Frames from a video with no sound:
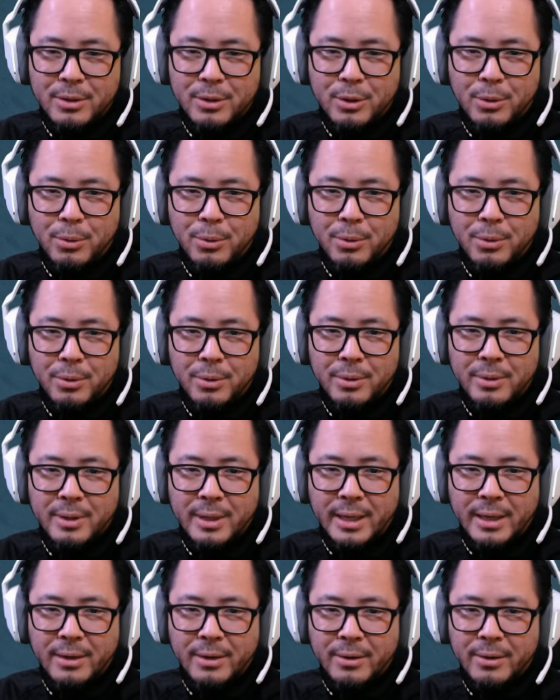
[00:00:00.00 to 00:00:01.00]
cool
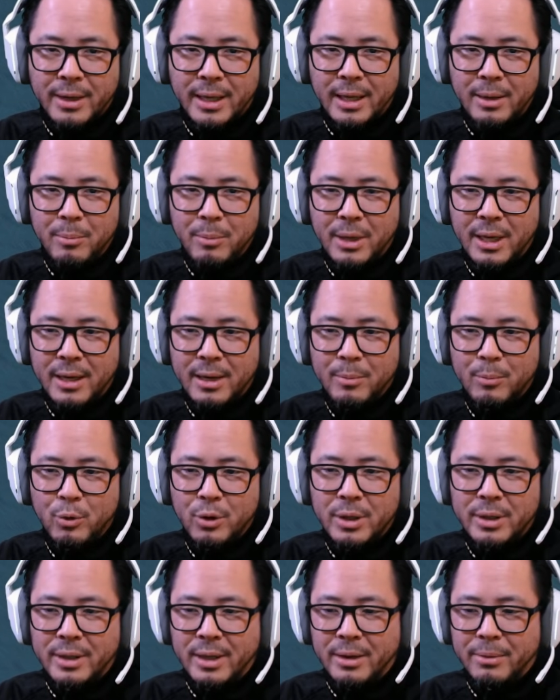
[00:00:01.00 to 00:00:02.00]
later. Aim
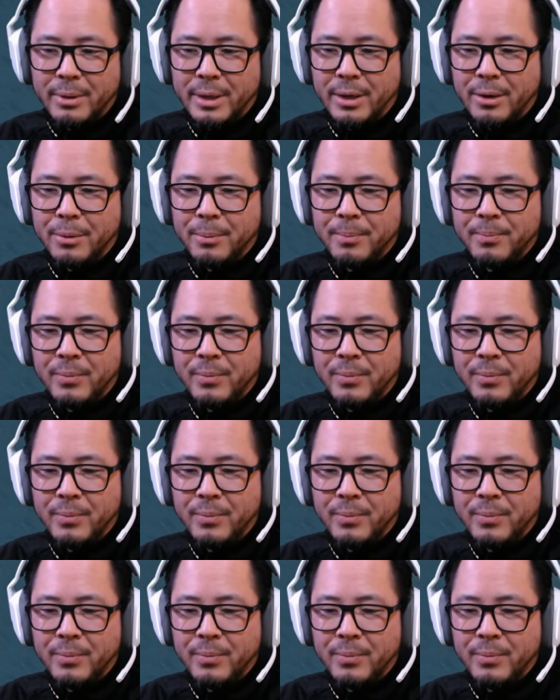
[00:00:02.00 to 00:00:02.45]
camera. There we go.